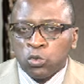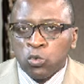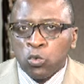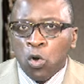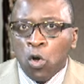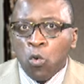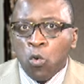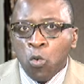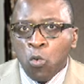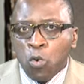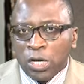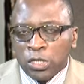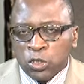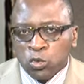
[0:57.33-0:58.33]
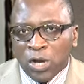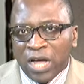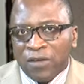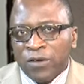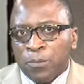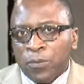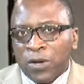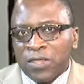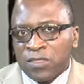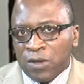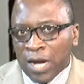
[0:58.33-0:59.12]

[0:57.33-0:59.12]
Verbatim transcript: to or who wants to have a press